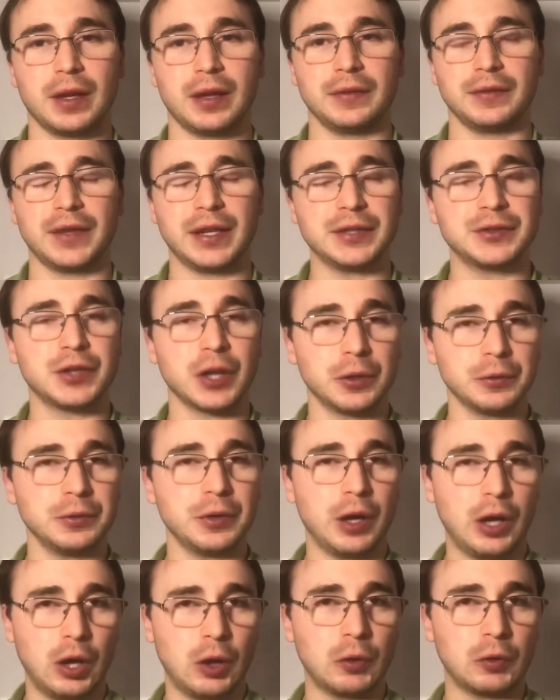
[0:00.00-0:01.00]
They don't
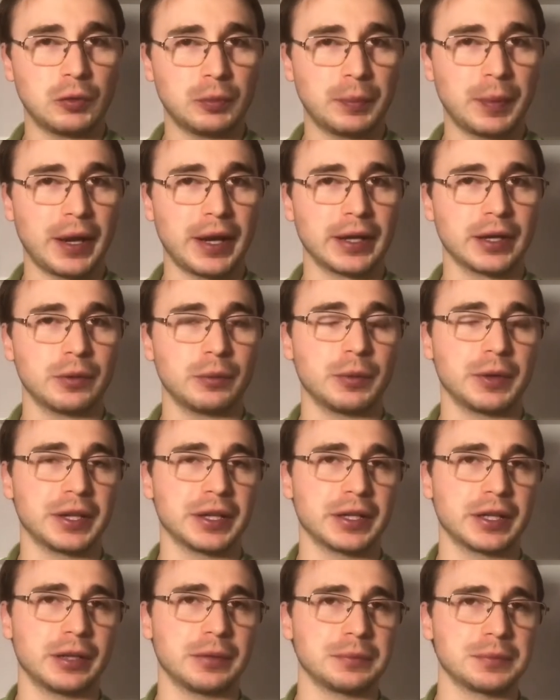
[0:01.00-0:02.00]
hold back when it
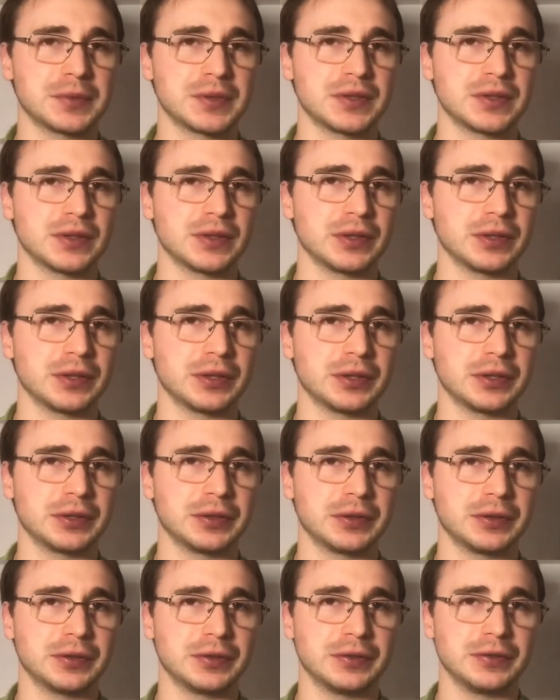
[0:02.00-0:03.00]
comes to
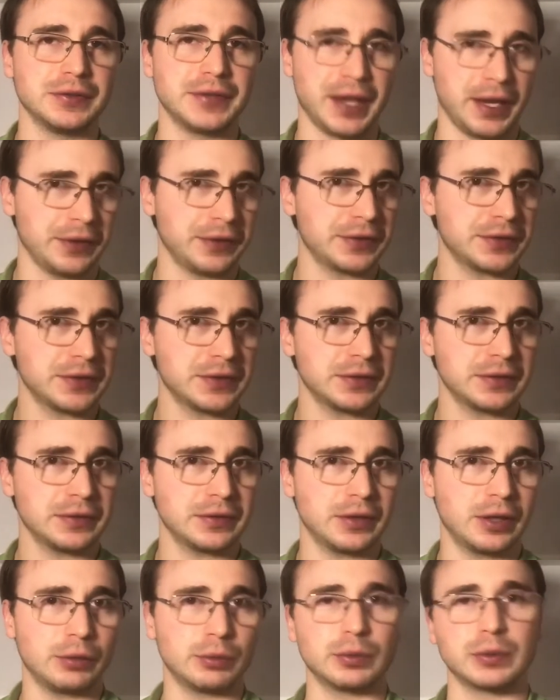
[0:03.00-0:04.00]
deaths.
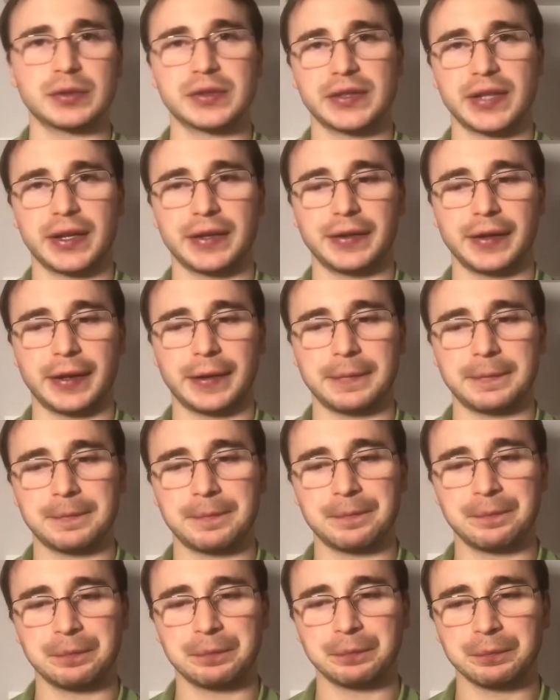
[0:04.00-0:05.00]
I will say that.
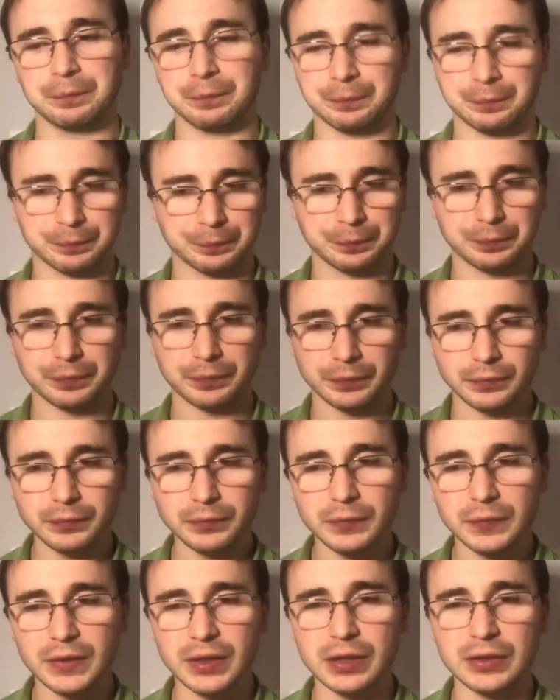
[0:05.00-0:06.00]

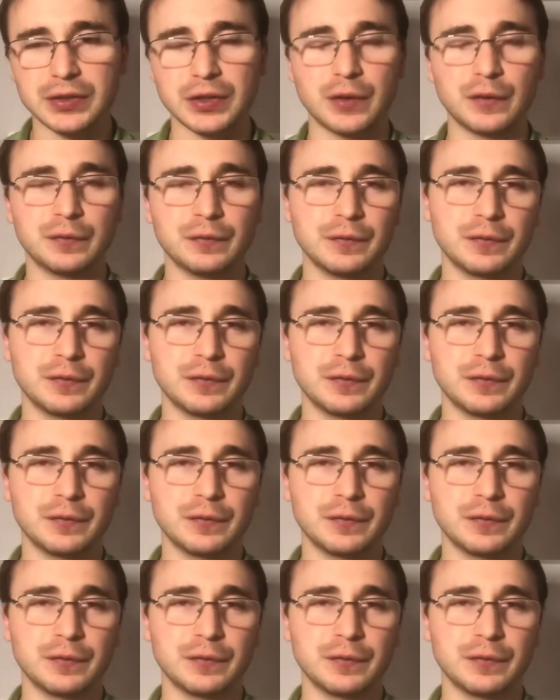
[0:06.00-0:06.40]
So